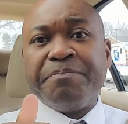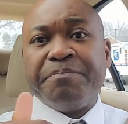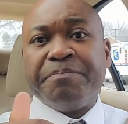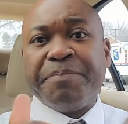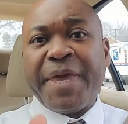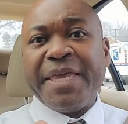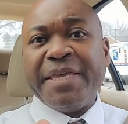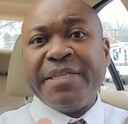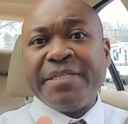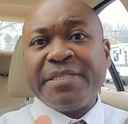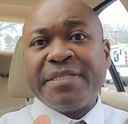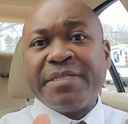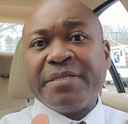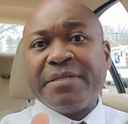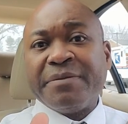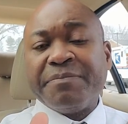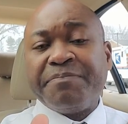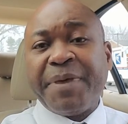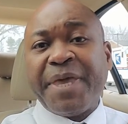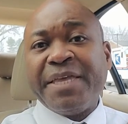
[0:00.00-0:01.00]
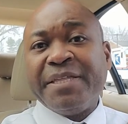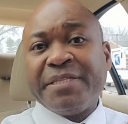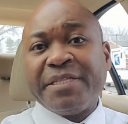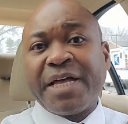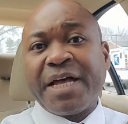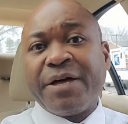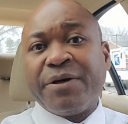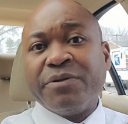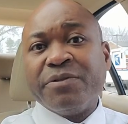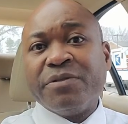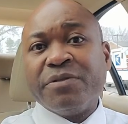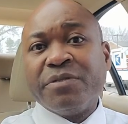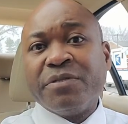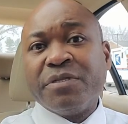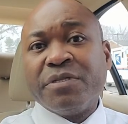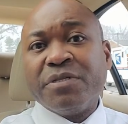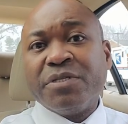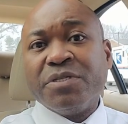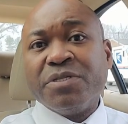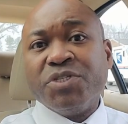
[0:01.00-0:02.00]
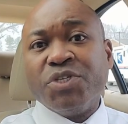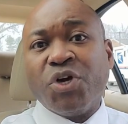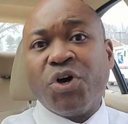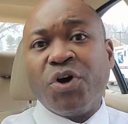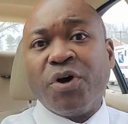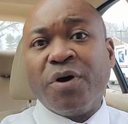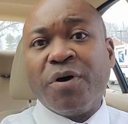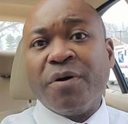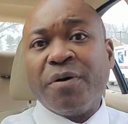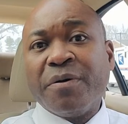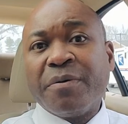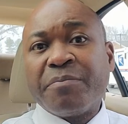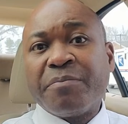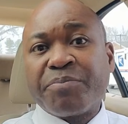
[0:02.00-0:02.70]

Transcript: paying down your